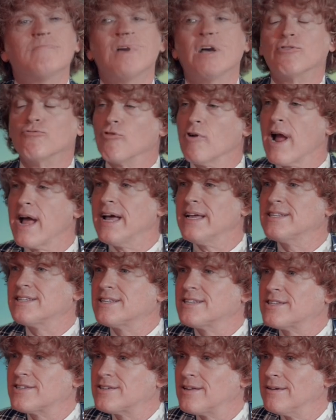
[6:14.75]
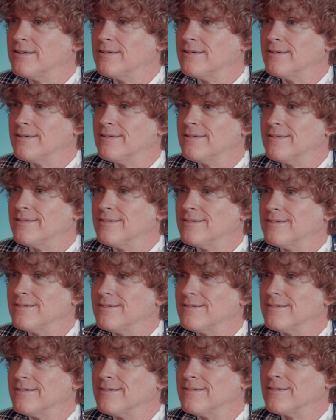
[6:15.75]
and rest
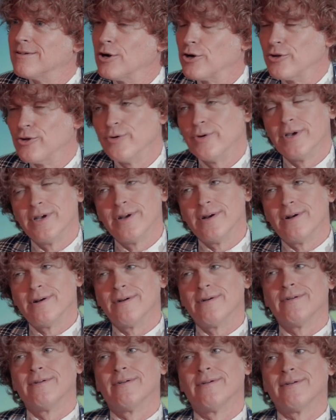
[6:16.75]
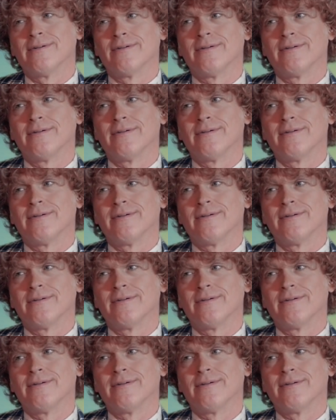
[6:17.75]
are you here